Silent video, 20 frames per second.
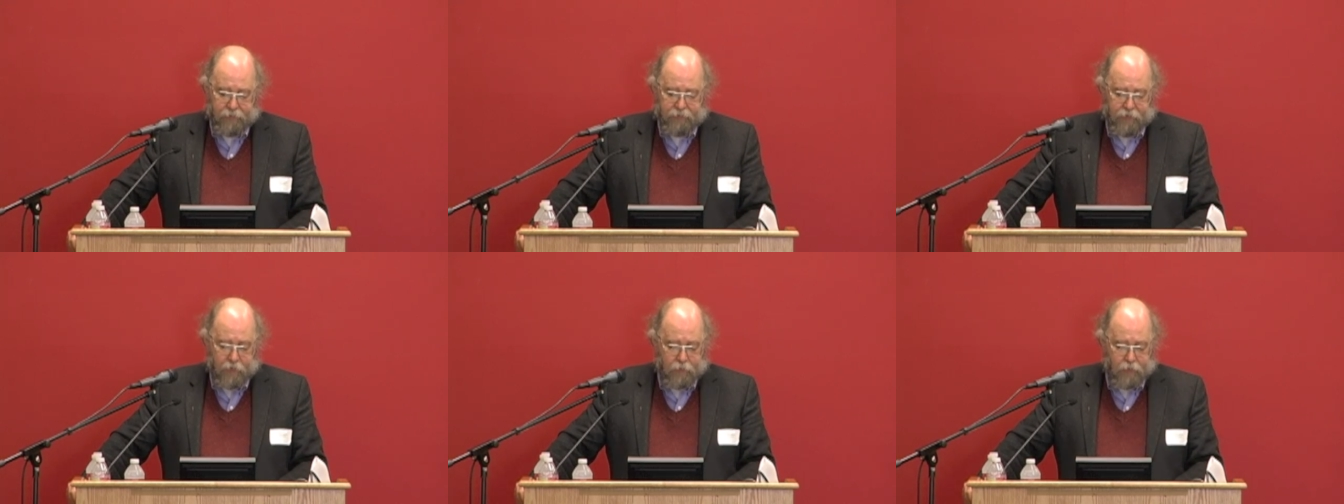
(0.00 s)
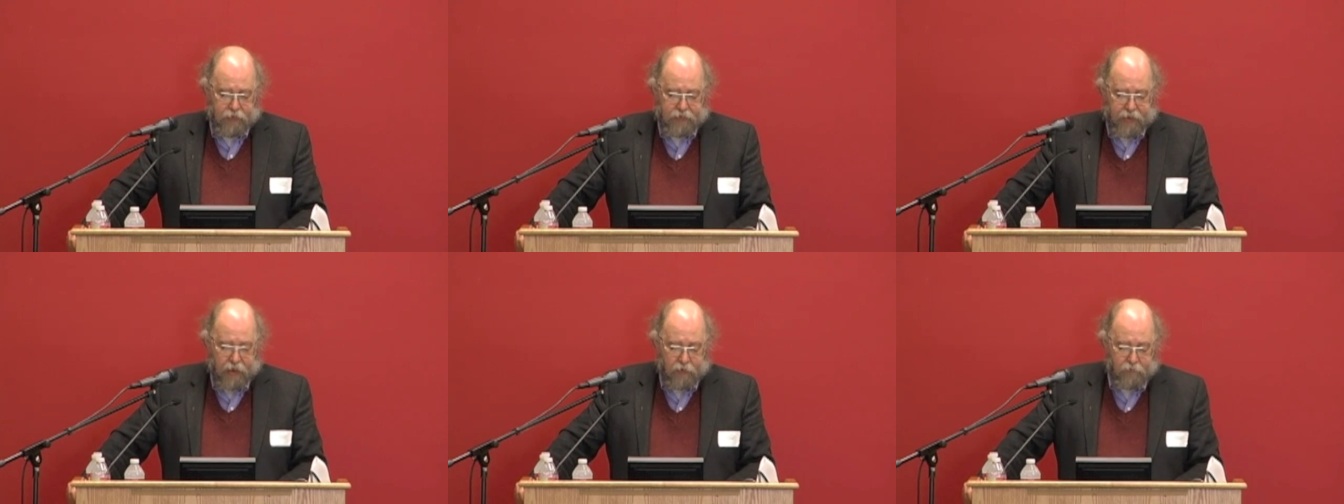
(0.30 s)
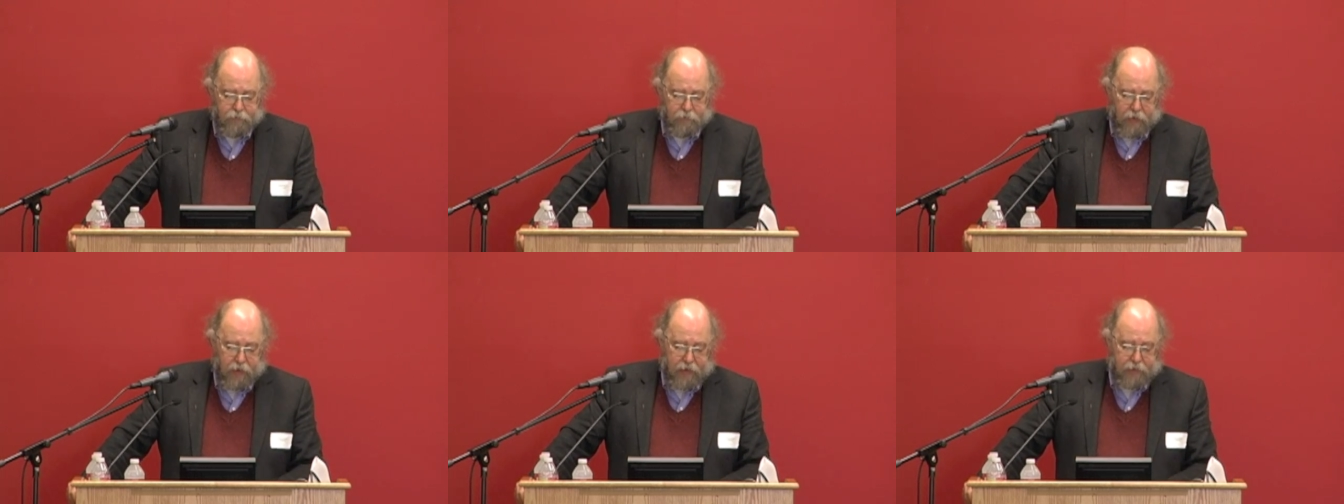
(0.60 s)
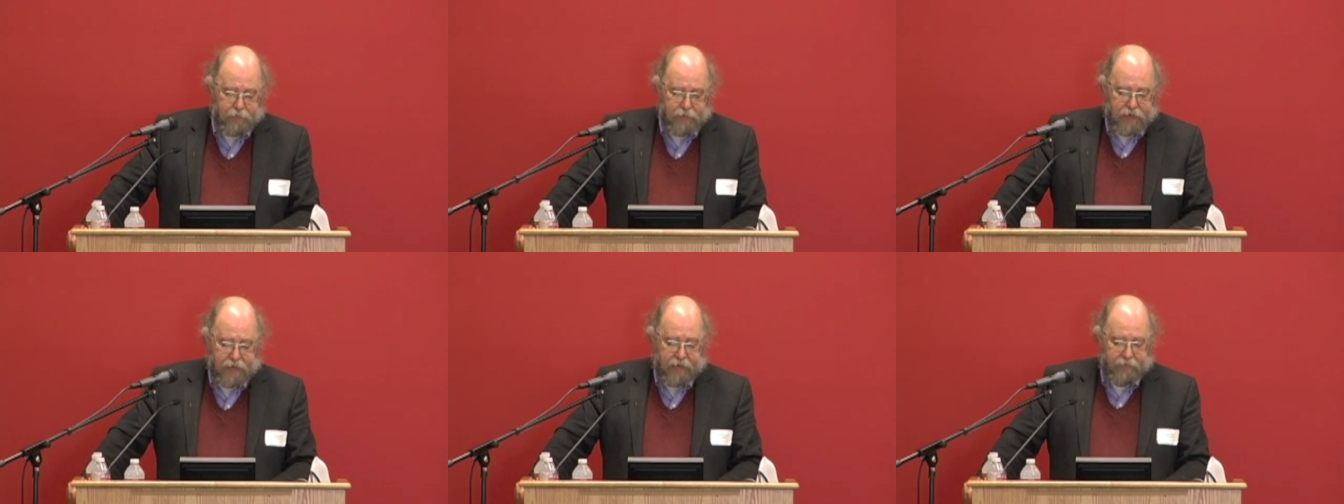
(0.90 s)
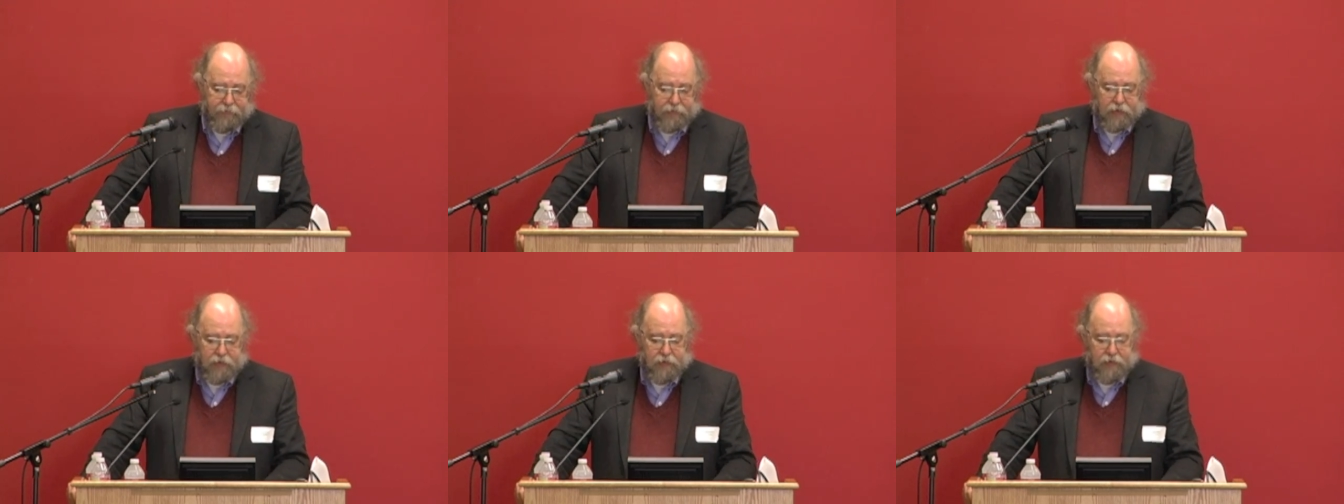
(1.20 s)
from without by a
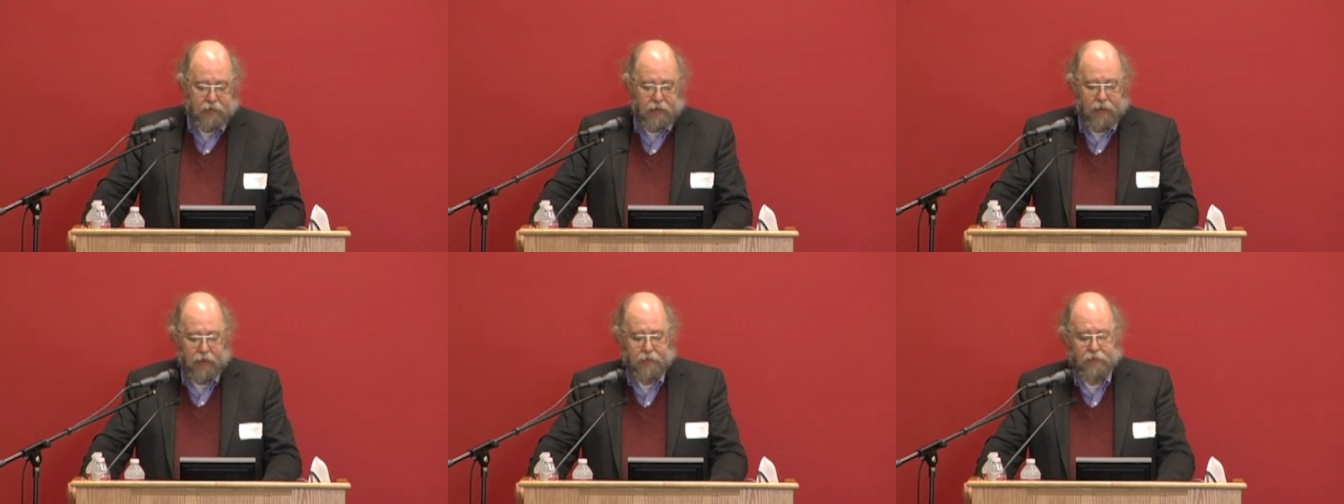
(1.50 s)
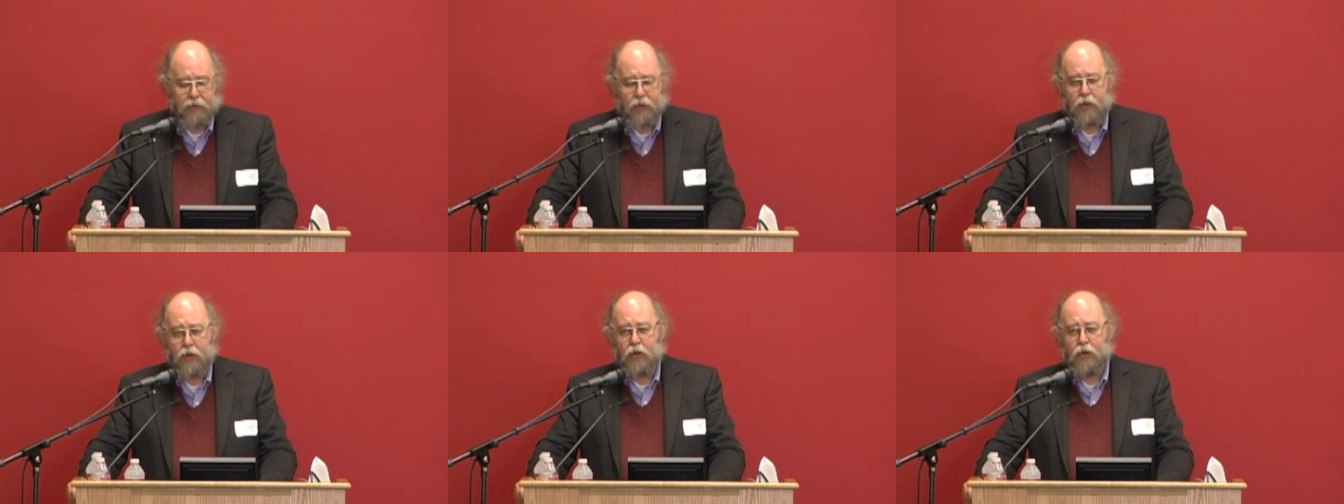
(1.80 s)
benevolent God